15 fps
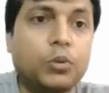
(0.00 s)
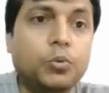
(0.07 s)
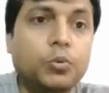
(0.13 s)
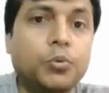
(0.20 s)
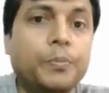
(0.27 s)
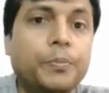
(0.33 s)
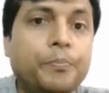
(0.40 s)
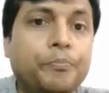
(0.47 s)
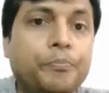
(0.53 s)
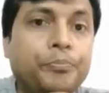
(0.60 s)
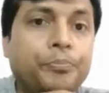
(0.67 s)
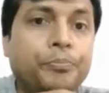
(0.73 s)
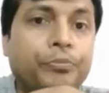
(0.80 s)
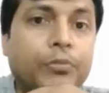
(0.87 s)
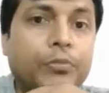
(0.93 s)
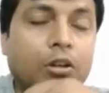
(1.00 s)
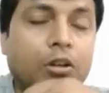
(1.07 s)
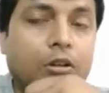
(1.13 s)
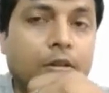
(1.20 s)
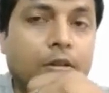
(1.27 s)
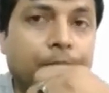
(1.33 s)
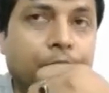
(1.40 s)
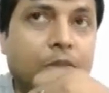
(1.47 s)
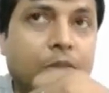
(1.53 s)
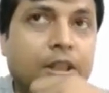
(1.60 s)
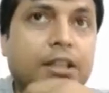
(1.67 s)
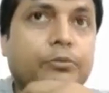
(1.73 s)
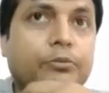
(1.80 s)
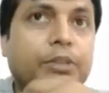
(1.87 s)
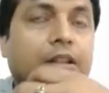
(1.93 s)
how, or
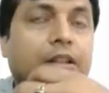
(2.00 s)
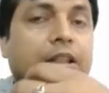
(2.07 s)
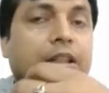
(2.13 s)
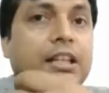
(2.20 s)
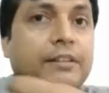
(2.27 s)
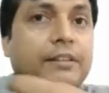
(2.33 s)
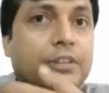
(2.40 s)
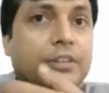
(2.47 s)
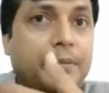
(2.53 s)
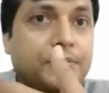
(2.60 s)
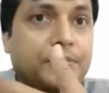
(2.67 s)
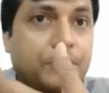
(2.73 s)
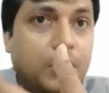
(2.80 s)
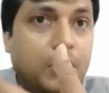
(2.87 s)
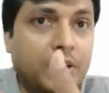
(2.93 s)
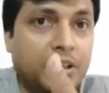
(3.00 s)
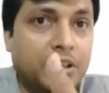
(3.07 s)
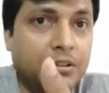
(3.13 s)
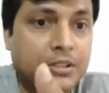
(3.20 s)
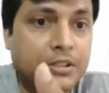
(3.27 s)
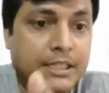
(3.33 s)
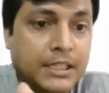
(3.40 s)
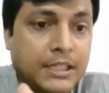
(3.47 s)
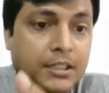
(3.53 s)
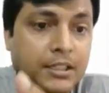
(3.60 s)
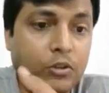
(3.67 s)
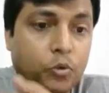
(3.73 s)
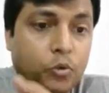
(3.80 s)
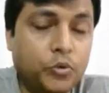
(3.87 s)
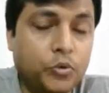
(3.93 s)
whether they develop from a
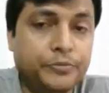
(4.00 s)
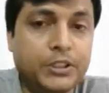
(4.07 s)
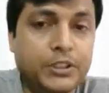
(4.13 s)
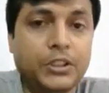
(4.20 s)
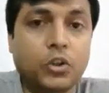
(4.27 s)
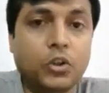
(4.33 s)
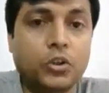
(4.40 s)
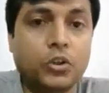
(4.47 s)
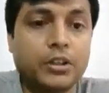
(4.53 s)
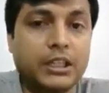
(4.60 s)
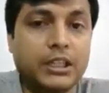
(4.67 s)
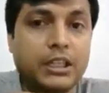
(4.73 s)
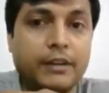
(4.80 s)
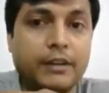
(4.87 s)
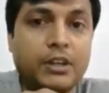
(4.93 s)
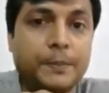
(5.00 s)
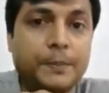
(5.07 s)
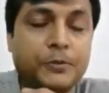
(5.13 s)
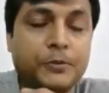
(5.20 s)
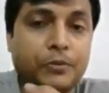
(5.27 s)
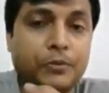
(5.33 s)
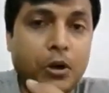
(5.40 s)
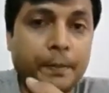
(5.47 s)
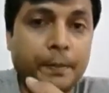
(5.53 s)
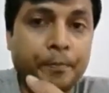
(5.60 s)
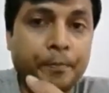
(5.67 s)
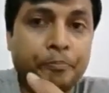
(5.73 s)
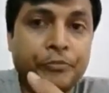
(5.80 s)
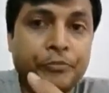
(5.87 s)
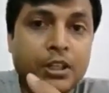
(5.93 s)
single ovary, or they develops
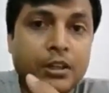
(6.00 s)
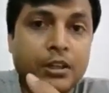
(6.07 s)
from